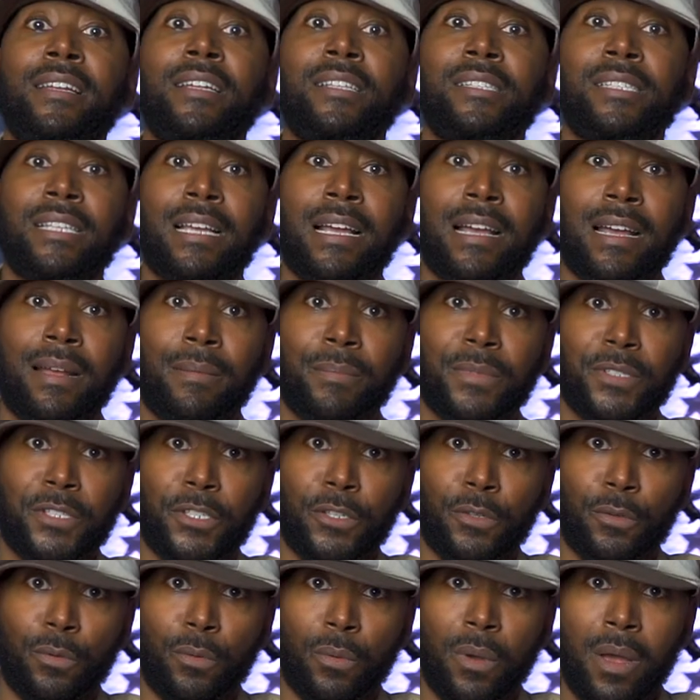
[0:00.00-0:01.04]
the time
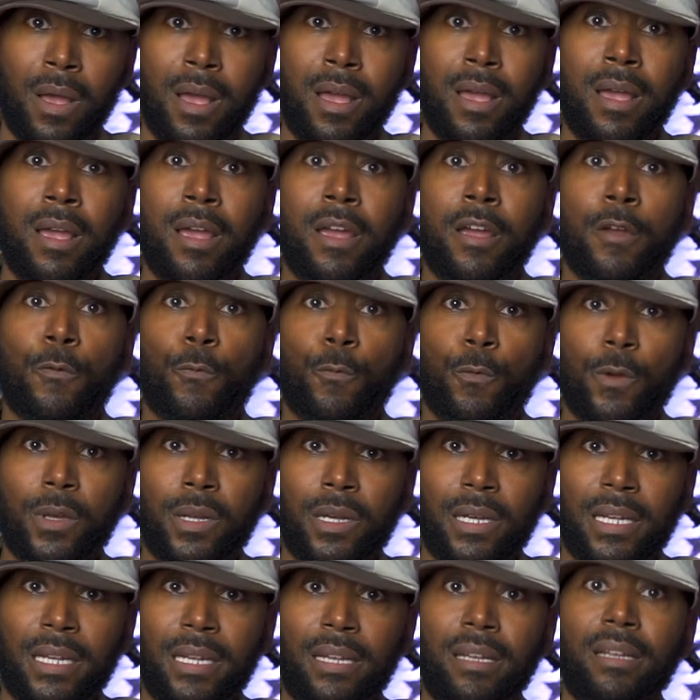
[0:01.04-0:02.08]
to
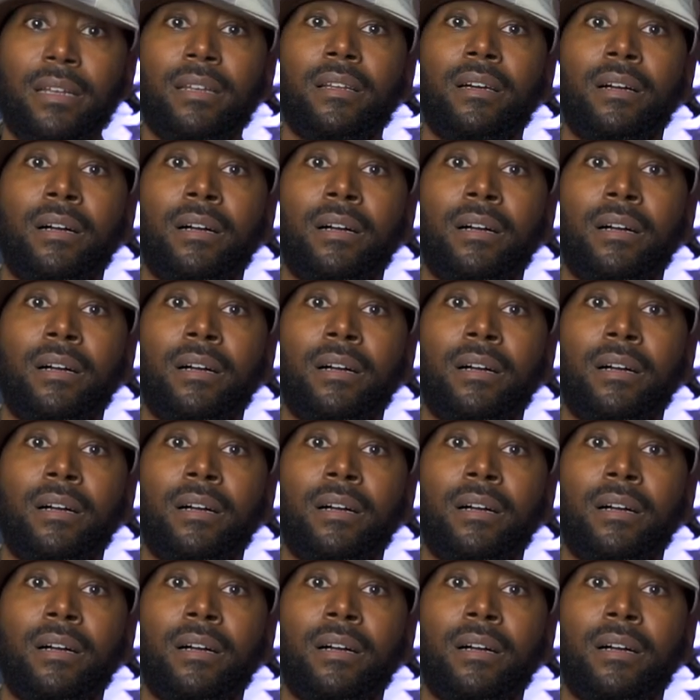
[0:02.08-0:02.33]
really